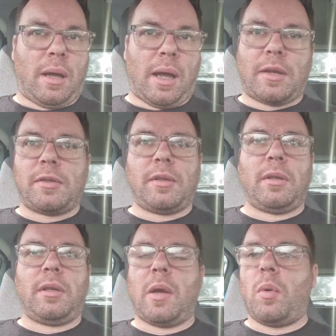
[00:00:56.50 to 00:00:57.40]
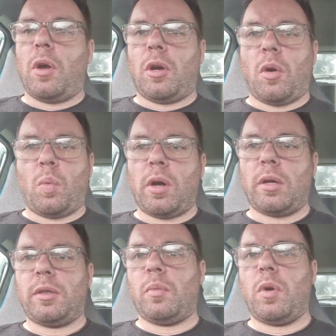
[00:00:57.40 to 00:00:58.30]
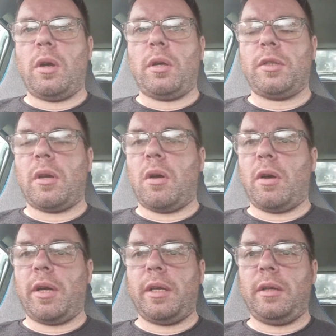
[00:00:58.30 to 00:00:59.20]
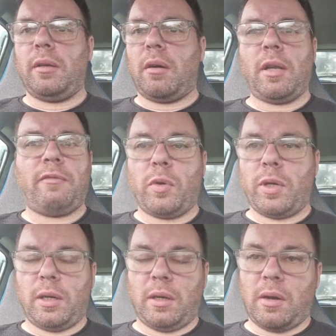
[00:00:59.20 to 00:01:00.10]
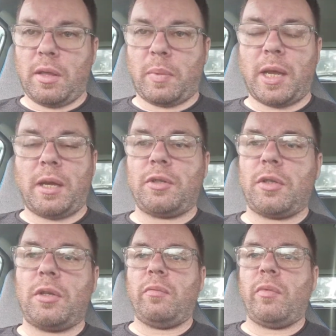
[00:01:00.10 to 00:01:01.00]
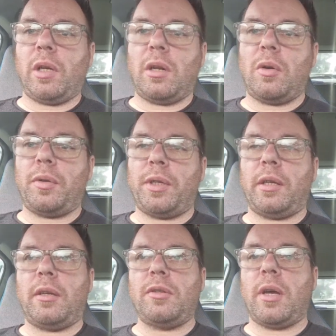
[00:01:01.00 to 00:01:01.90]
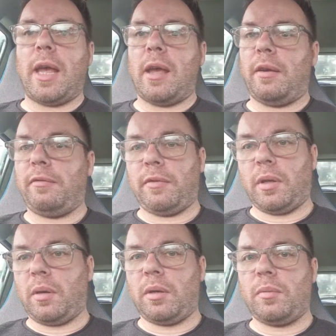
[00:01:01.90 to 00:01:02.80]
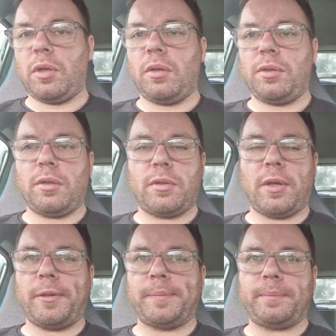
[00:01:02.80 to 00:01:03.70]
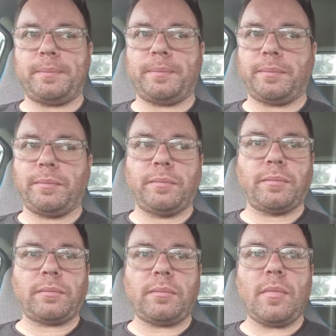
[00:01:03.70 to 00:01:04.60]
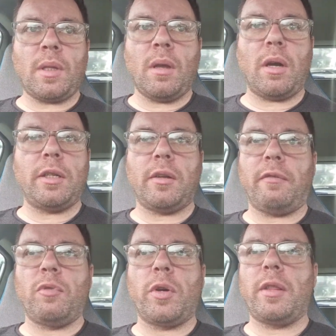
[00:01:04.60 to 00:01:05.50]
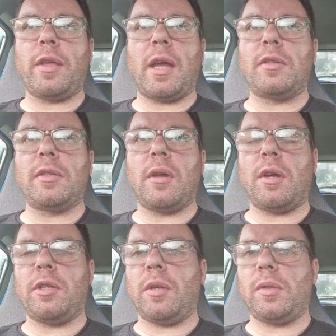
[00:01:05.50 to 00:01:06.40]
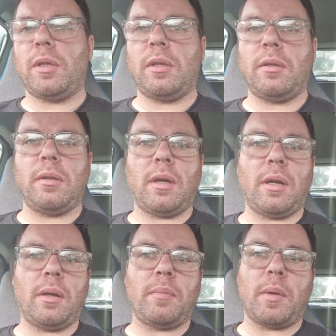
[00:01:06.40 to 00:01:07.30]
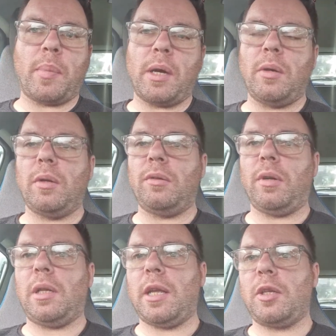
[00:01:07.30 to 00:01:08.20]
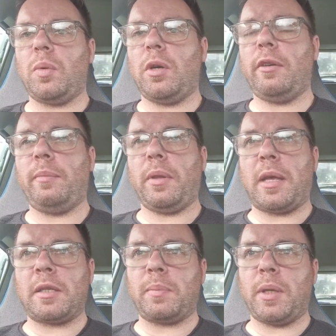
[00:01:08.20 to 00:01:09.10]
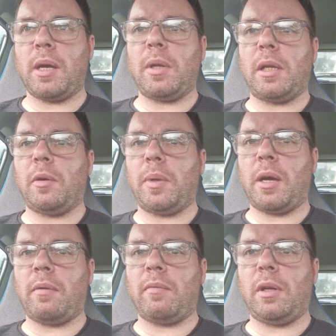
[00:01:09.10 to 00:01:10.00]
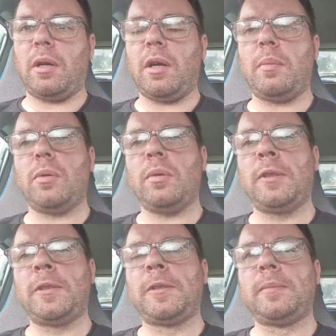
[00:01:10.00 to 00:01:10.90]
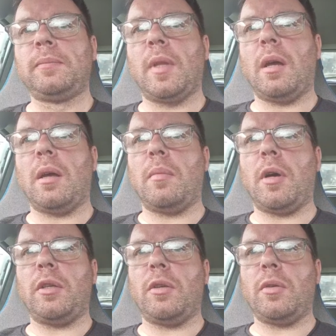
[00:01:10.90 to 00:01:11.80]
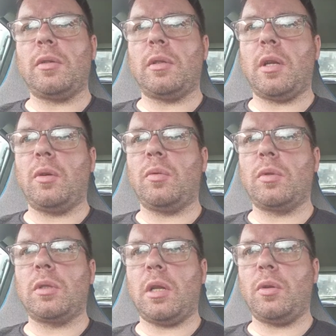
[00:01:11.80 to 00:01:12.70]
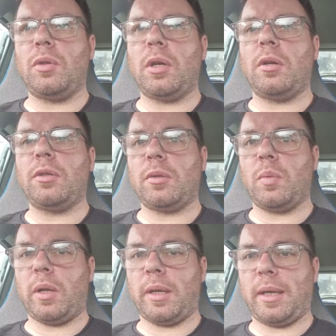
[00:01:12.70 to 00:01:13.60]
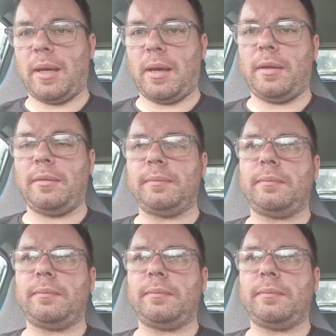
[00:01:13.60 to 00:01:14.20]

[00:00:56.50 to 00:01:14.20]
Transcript: as the network got worse and worse, I avoided it like the plague. I just rely on it because I have no home charging. So I avoided that and started using a Polar at Letchworth, but that's become a little bit unreliable. I use local slow chargers when I can.